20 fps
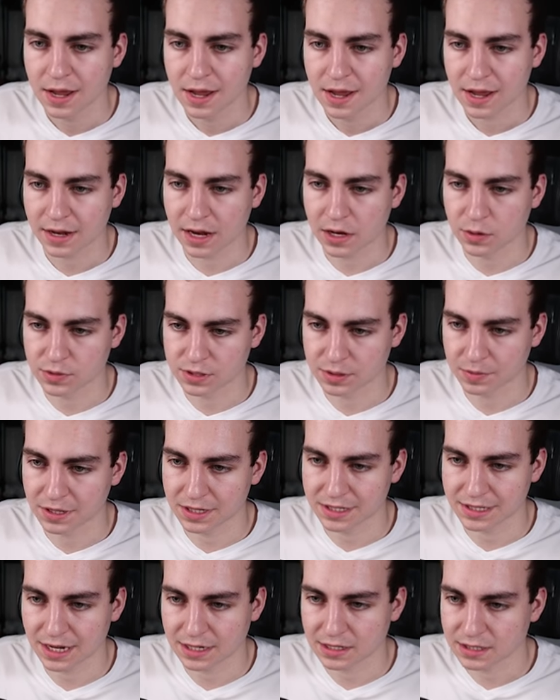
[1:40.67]
And anyways, I'm going to
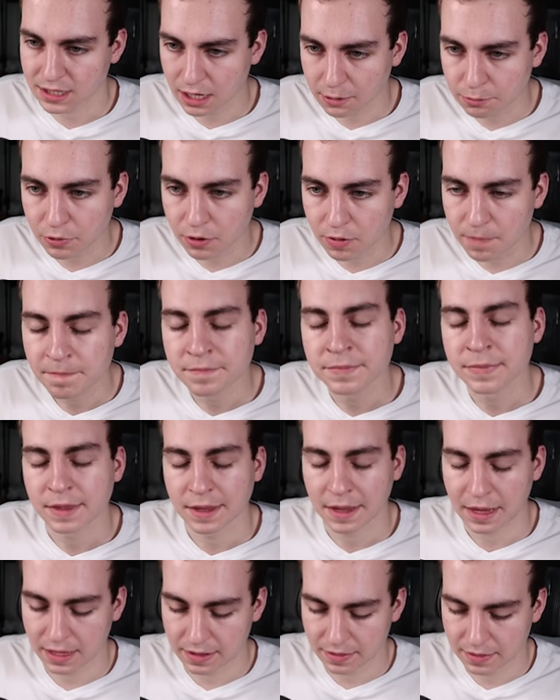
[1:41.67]
say tuple,
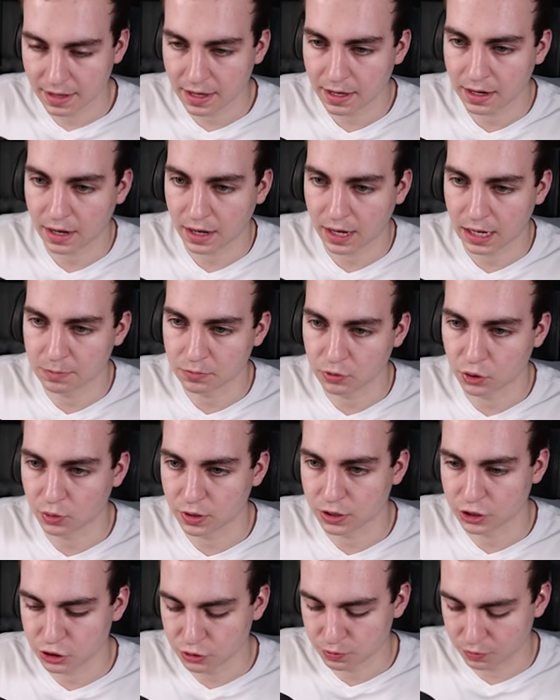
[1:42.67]
and then I'm
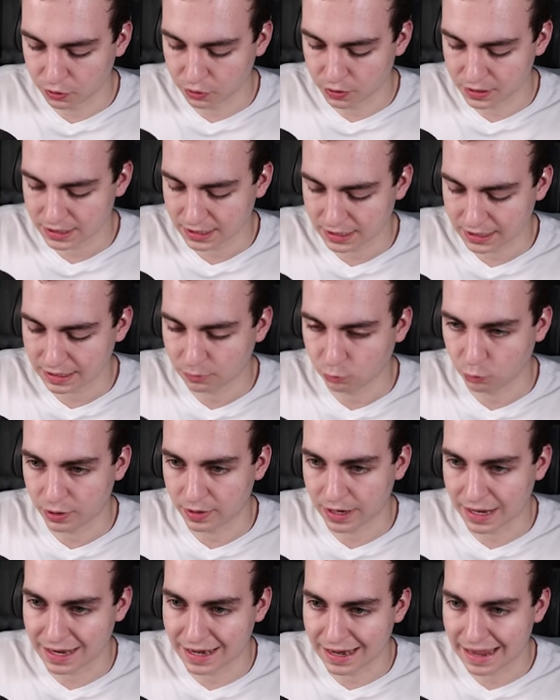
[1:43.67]
going to put
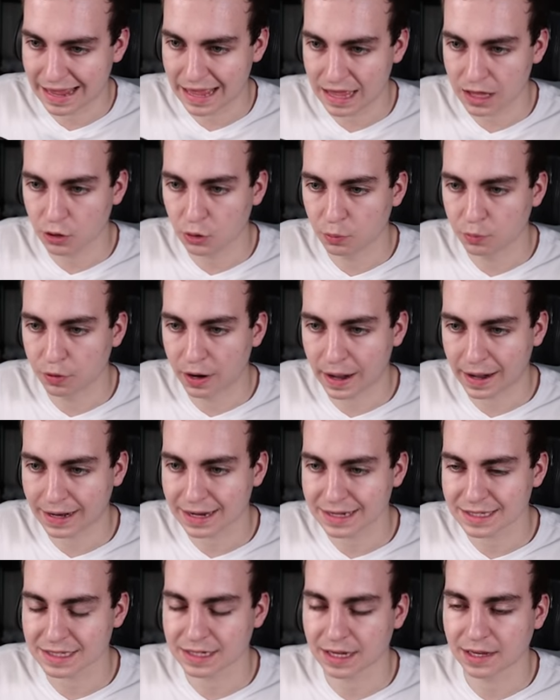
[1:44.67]
within angle
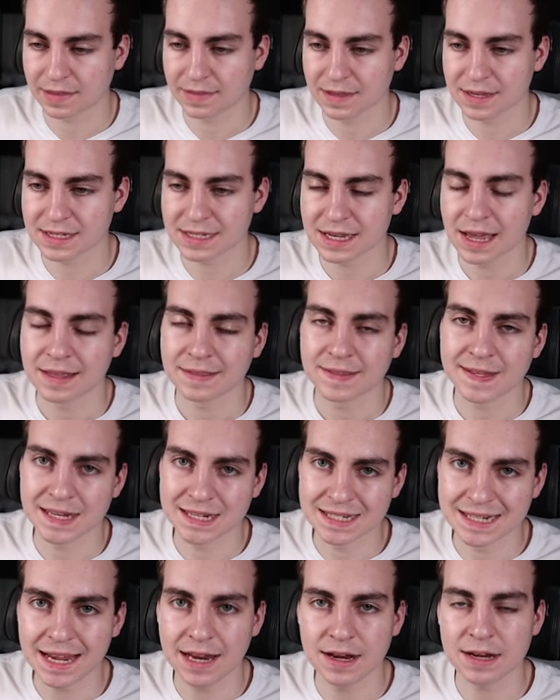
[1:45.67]
brackets like this, the
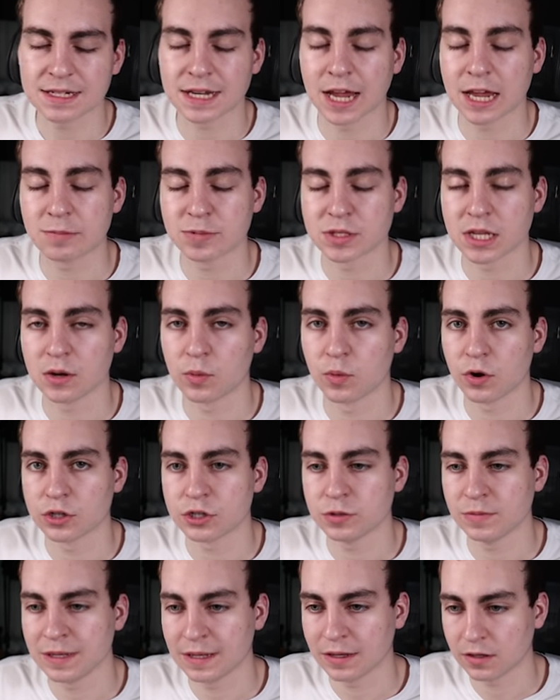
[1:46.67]
data types that I want
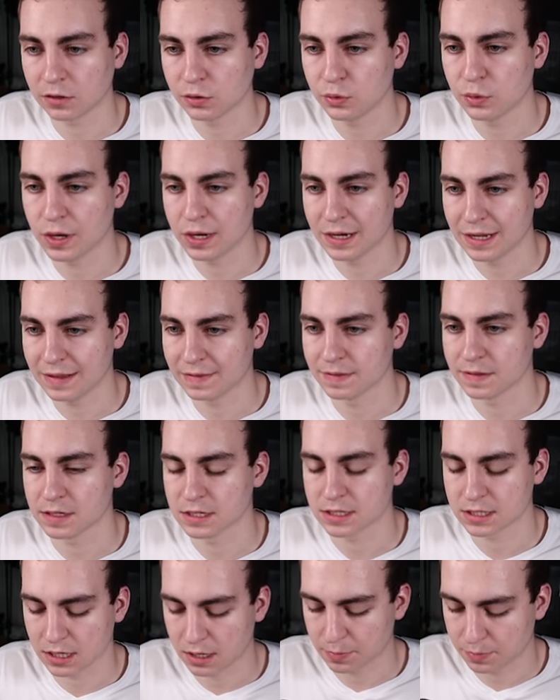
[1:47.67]
to be included in
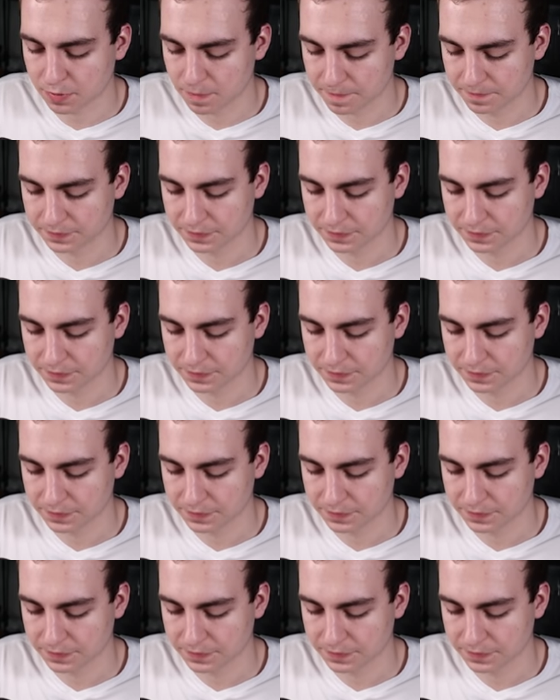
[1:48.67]
this tuple.